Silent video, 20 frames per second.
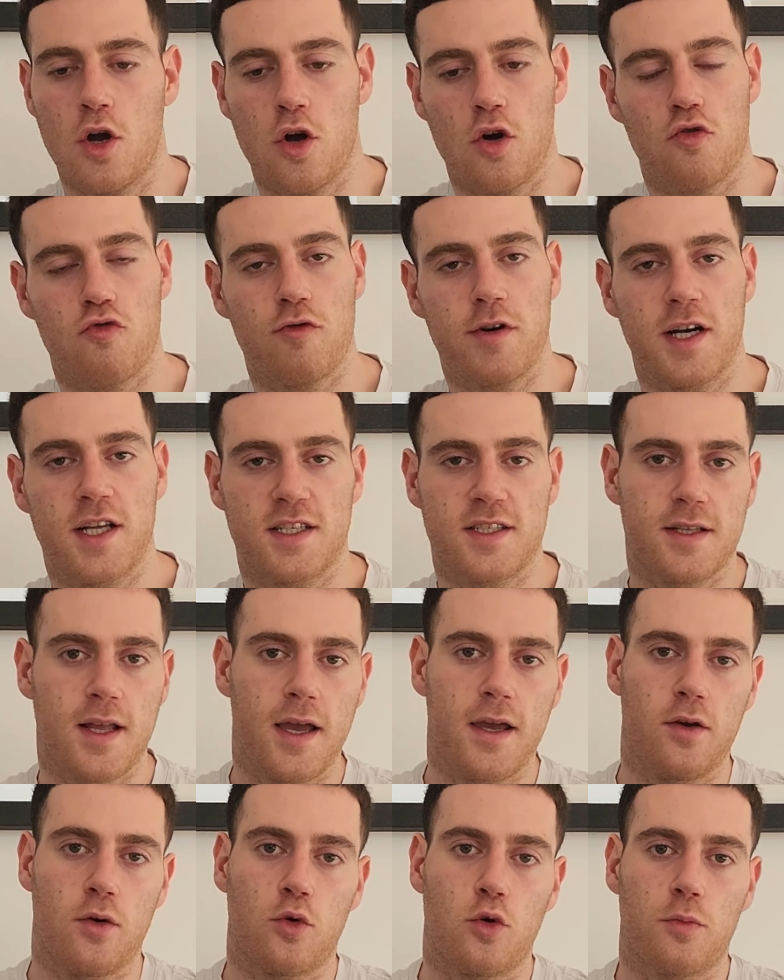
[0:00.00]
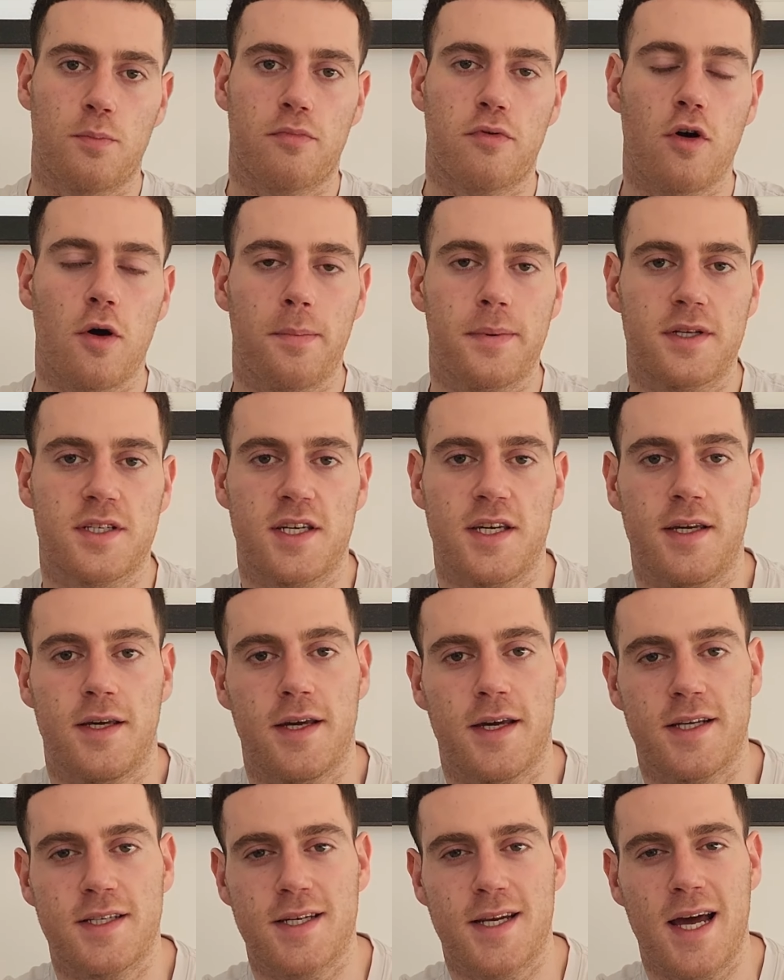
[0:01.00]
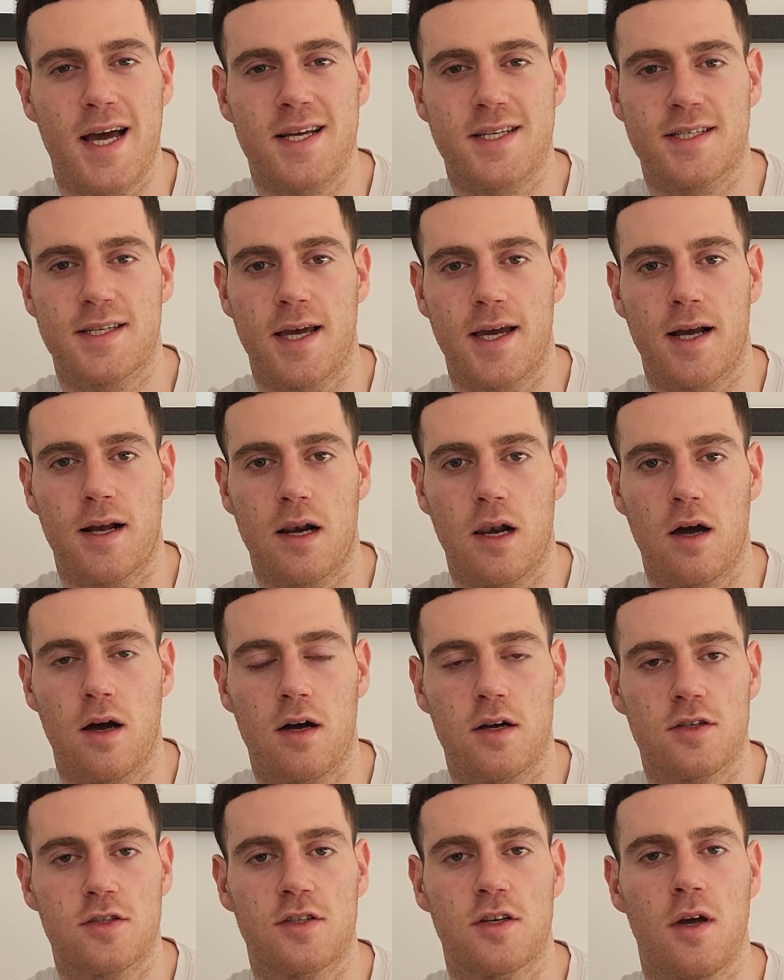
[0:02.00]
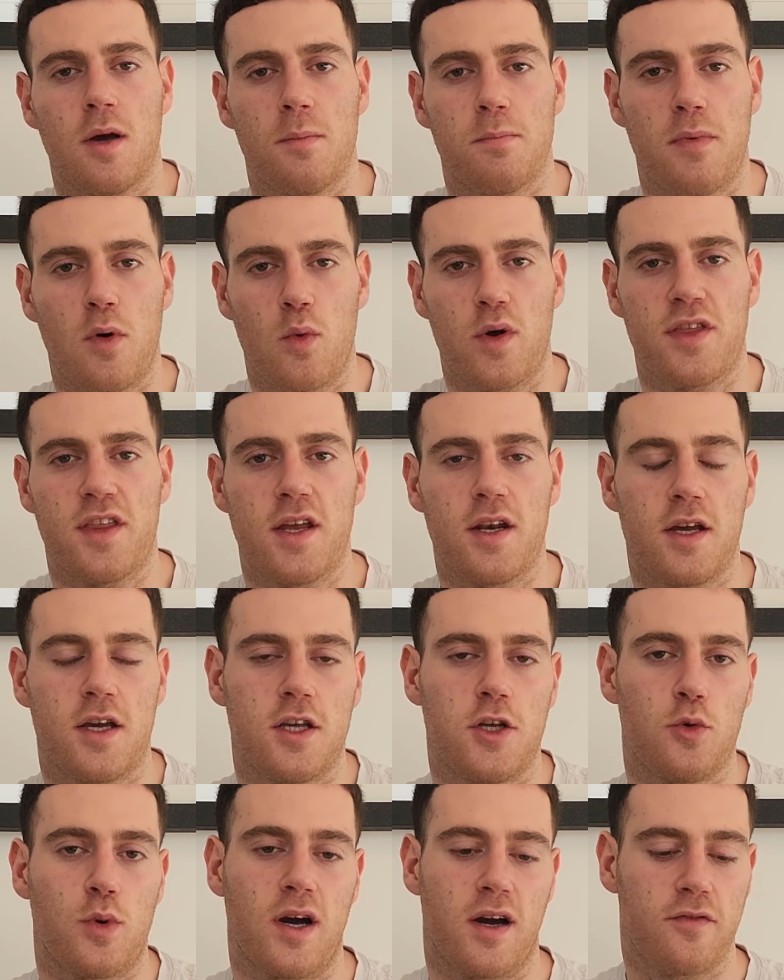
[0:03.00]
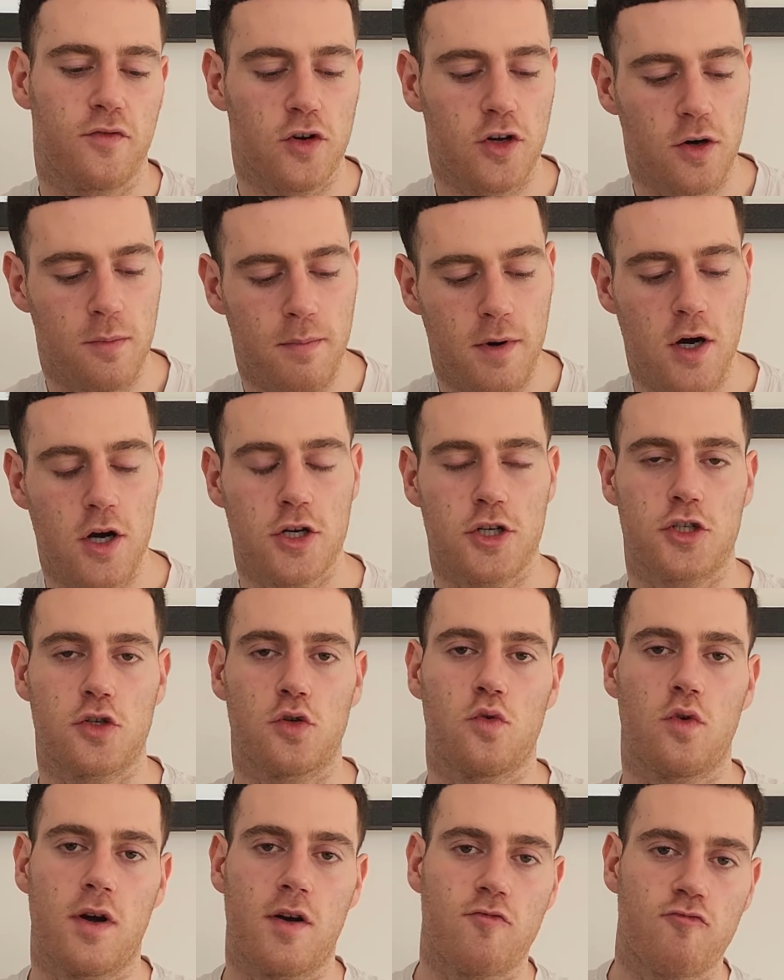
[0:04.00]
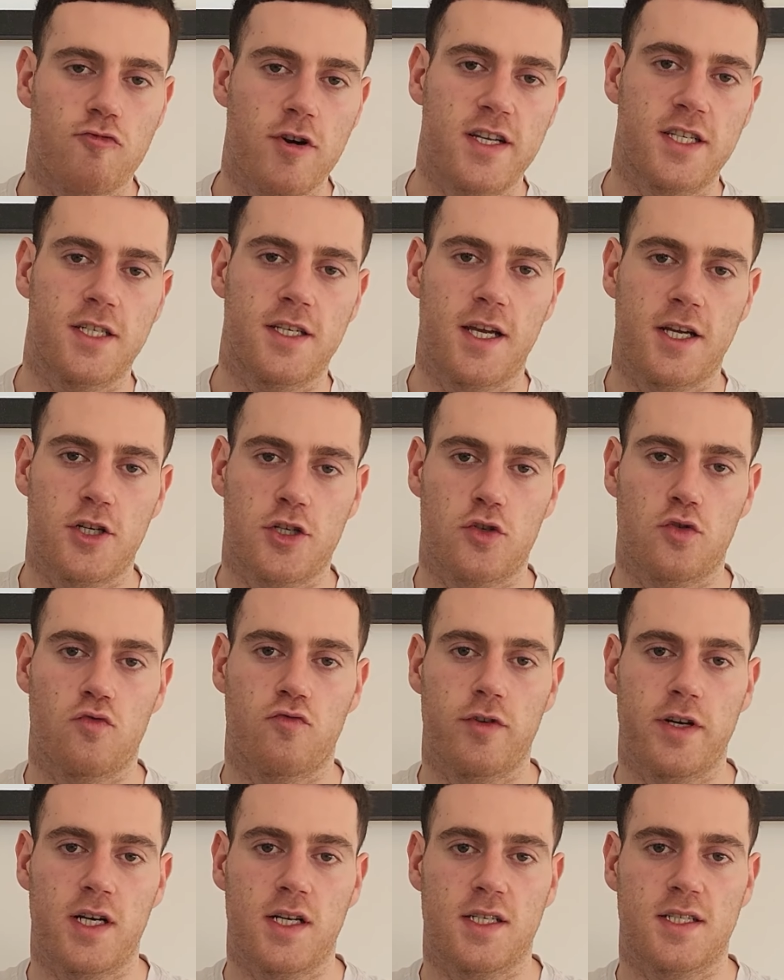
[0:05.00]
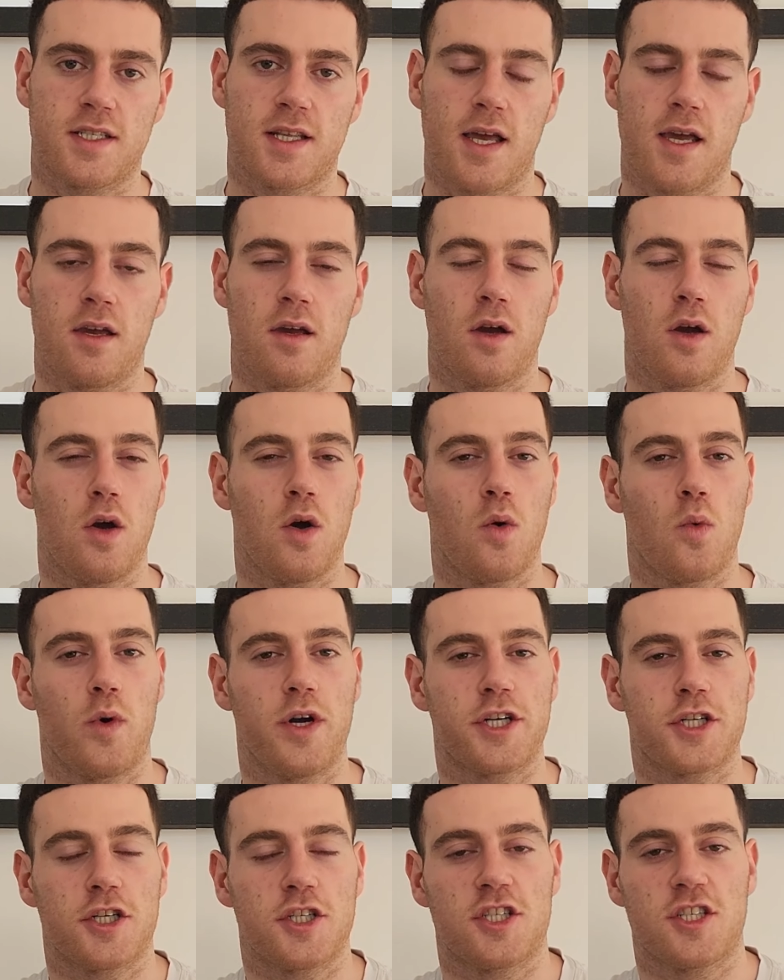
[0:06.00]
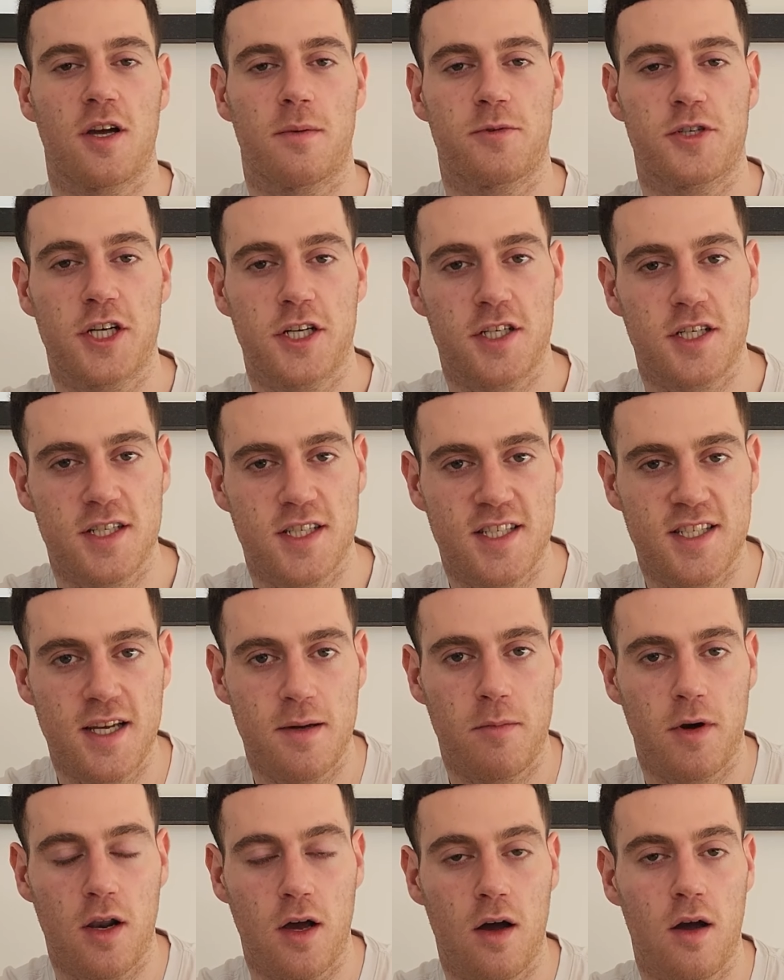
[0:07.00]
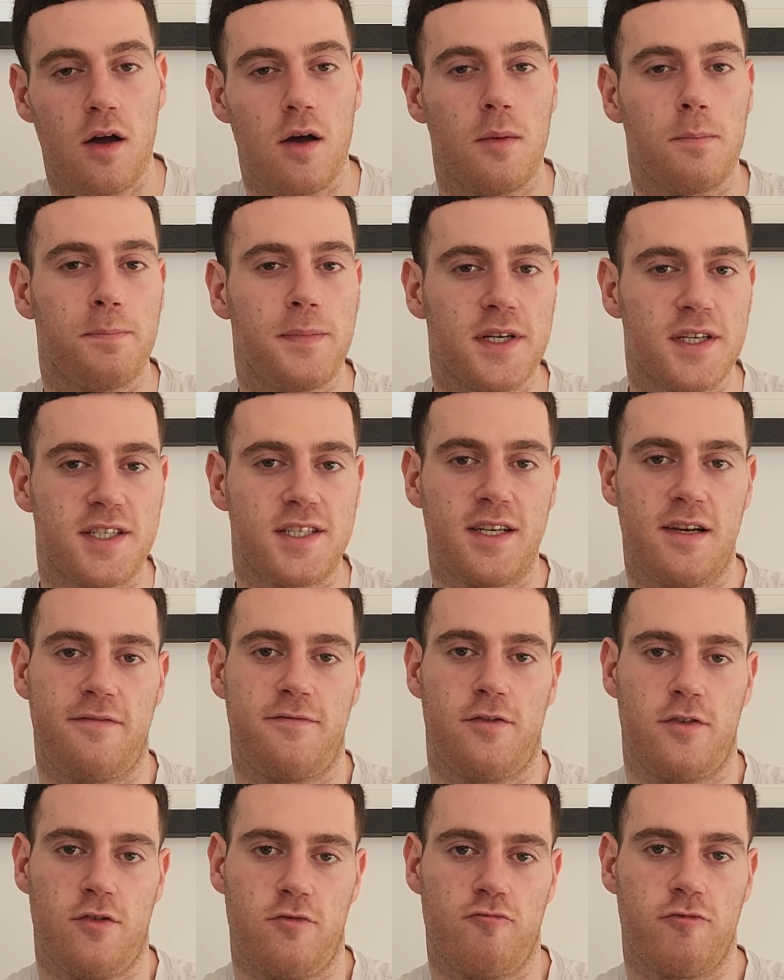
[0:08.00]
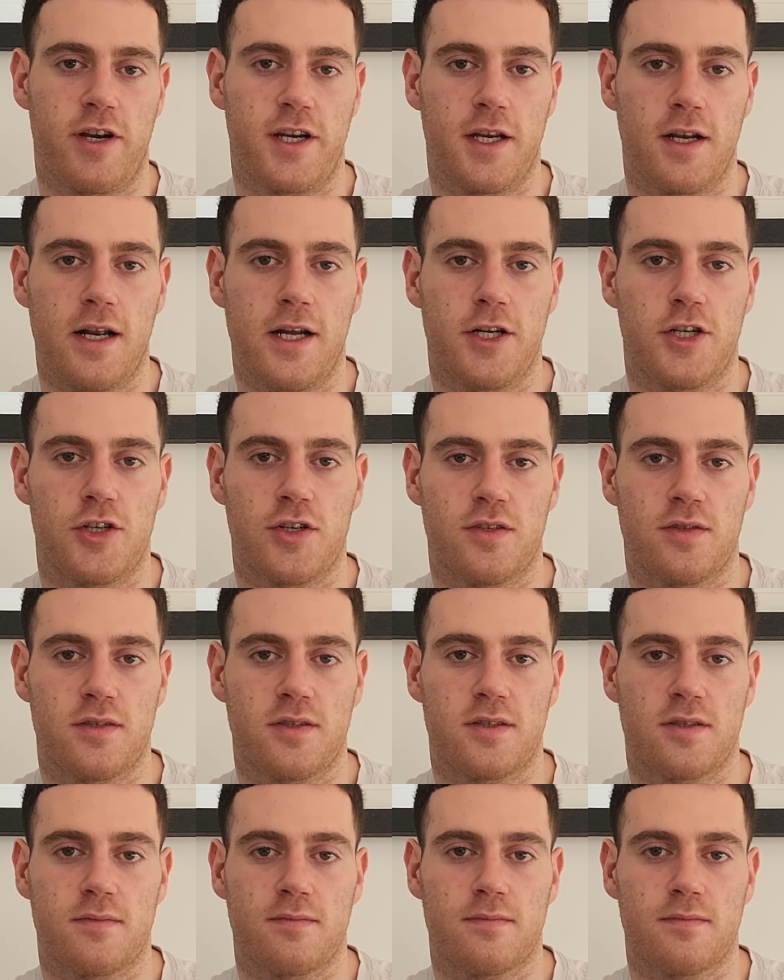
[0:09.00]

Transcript: real estate or property is an asset class, but within it you have commercial and residential real estate, which are subject to similar but different regulations.